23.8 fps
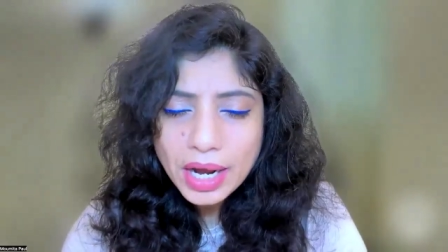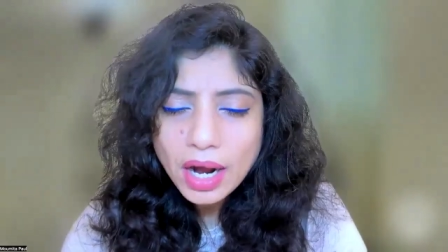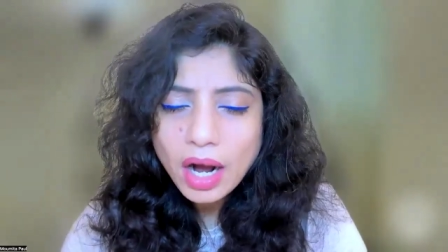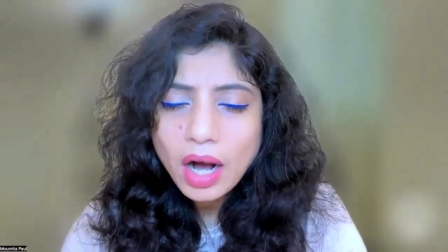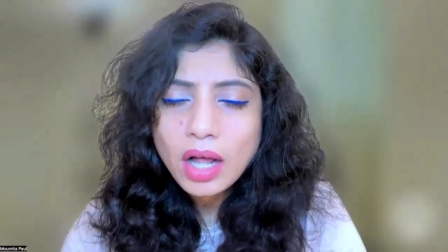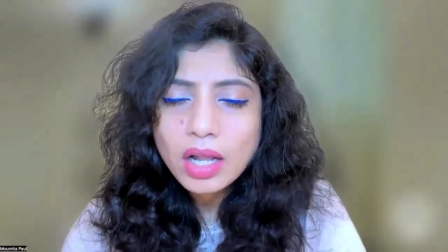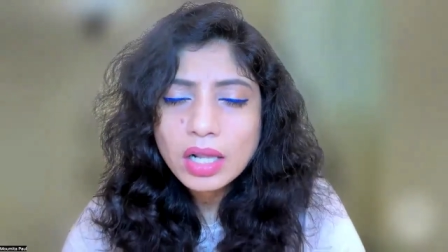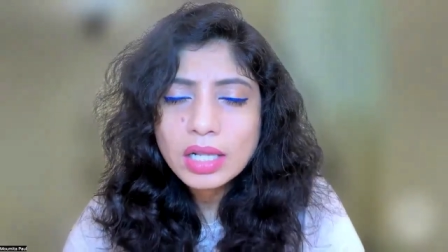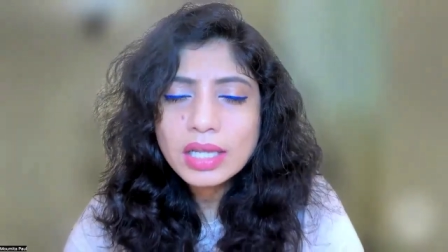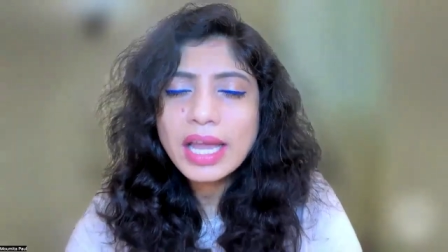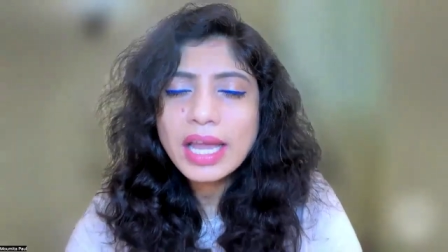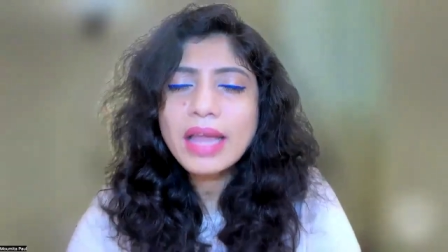
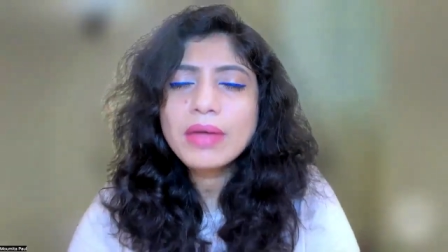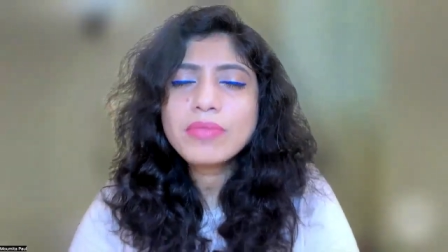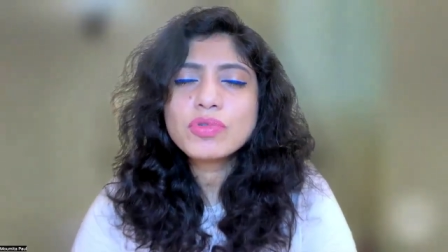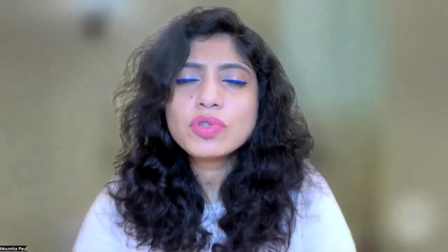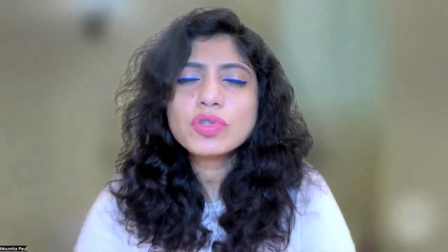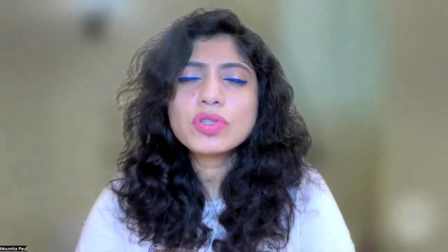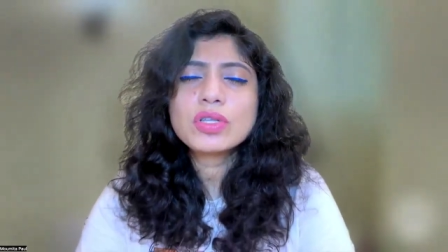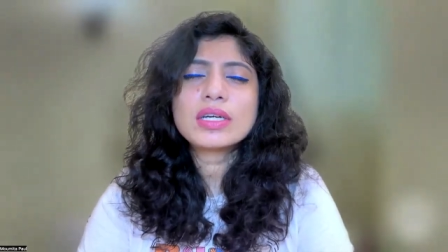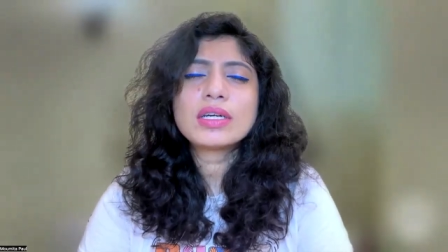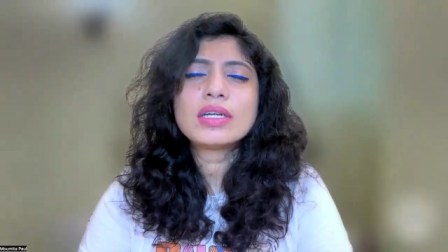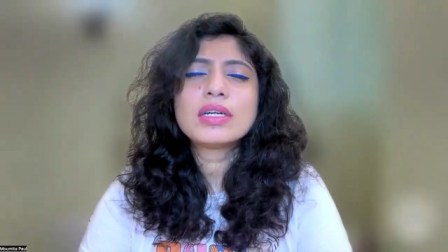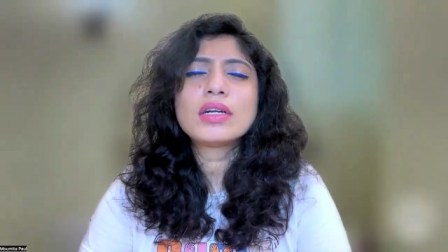all came to
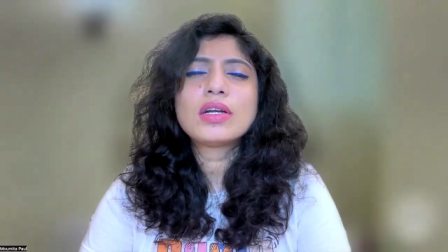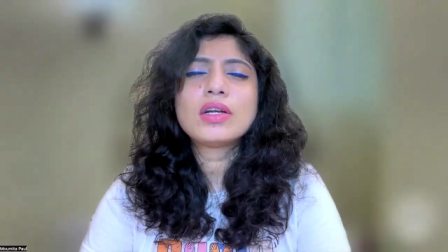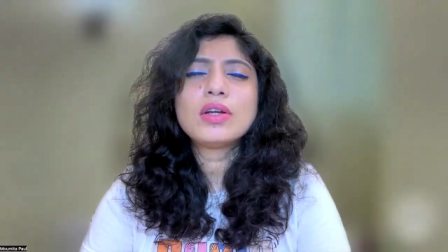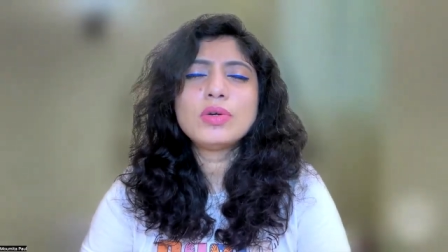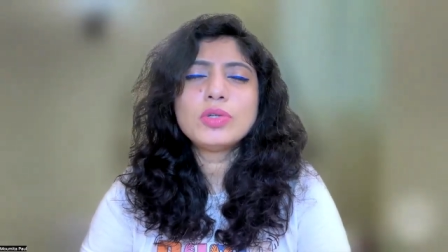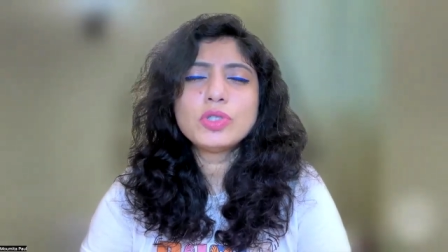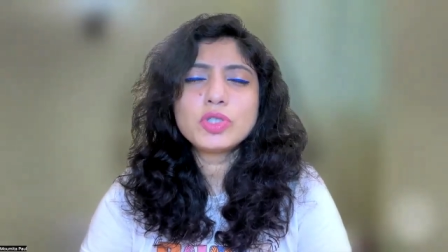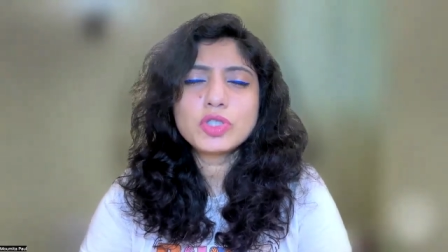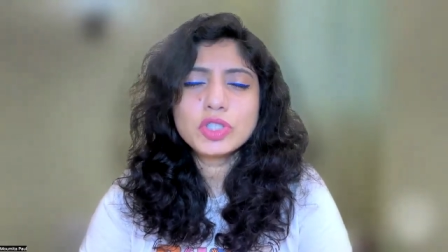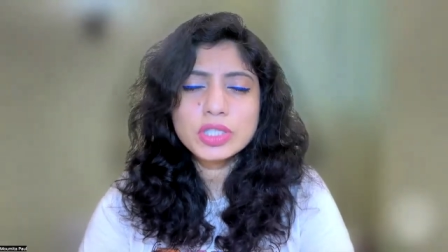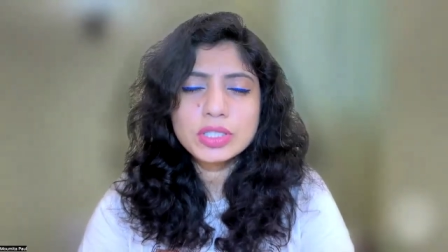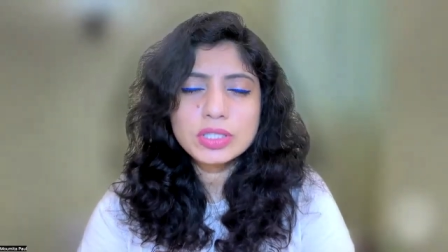the
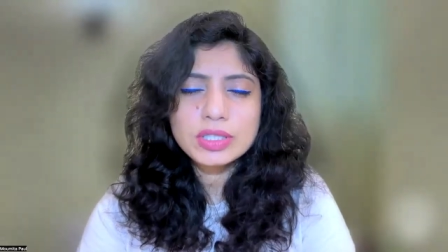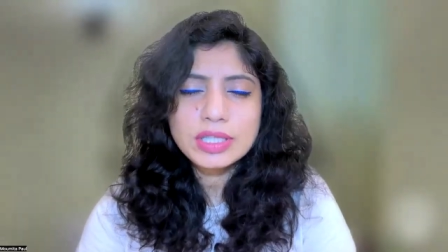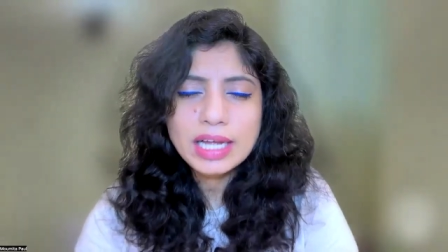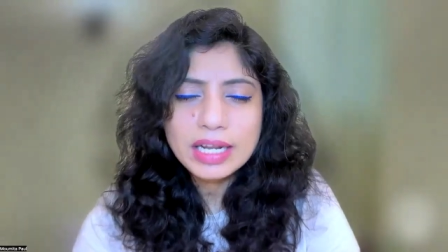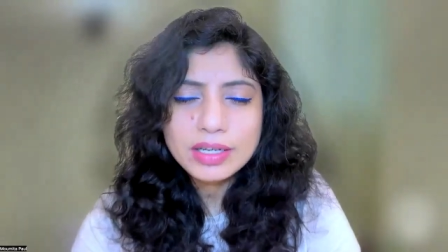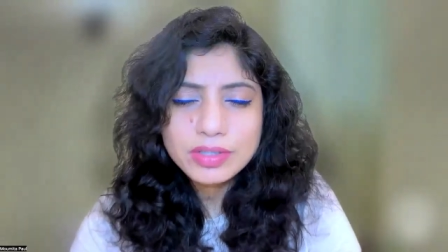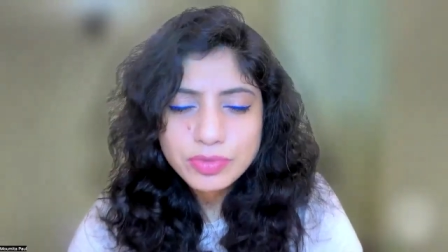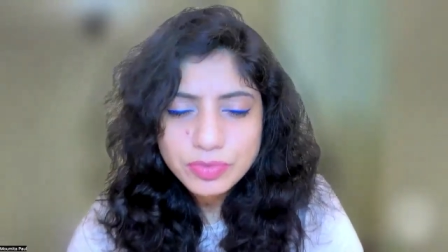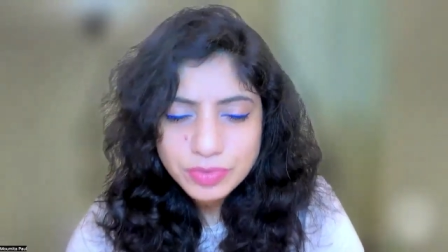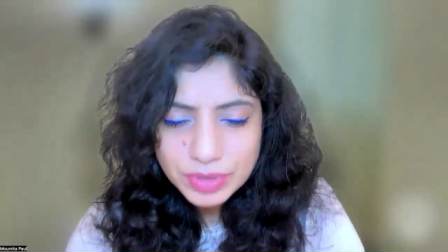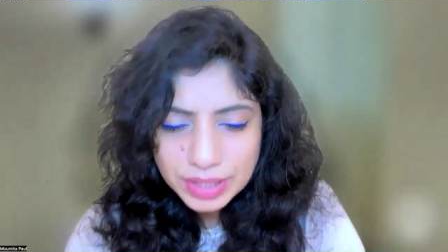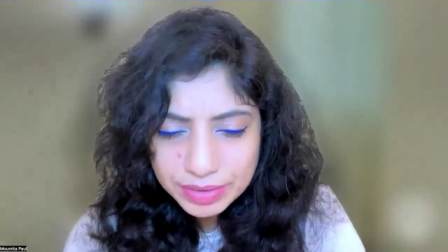conclusion
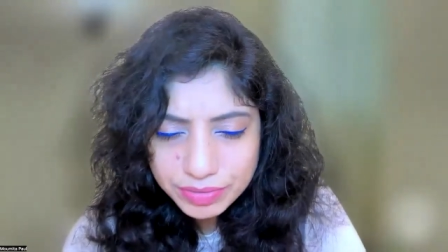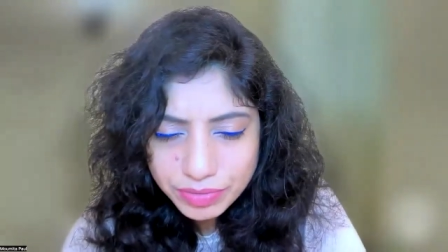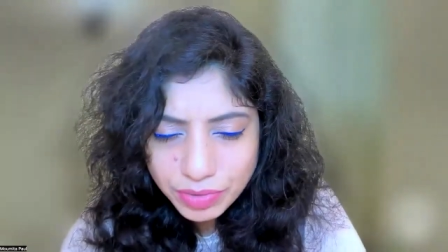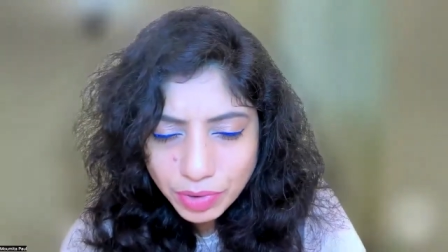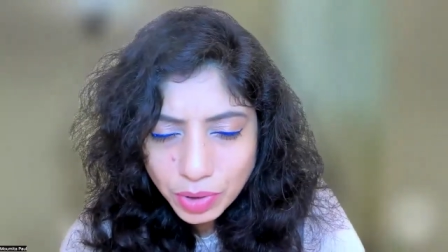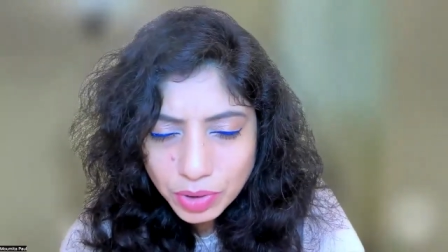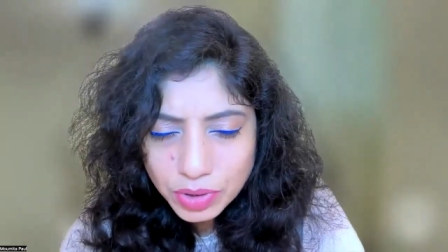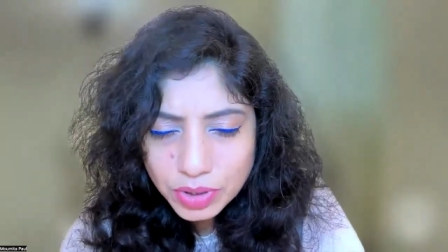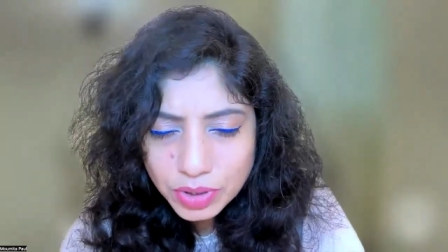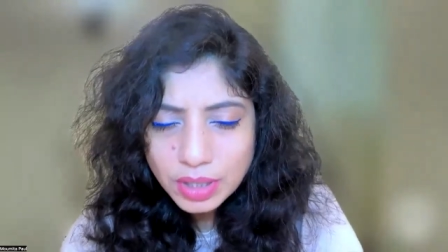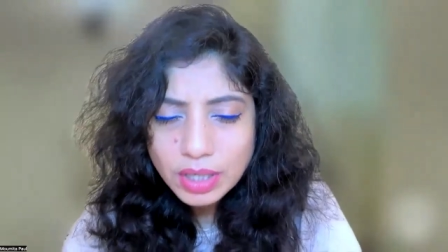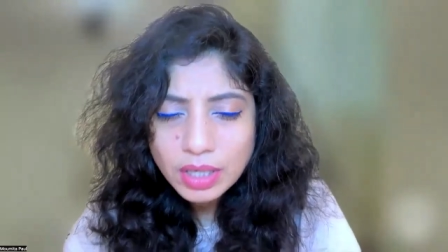that we
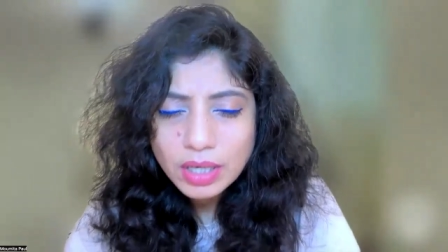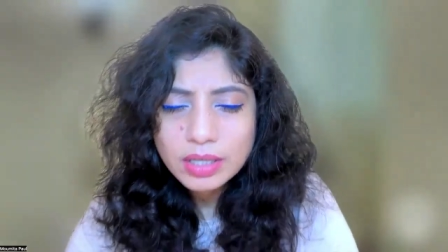would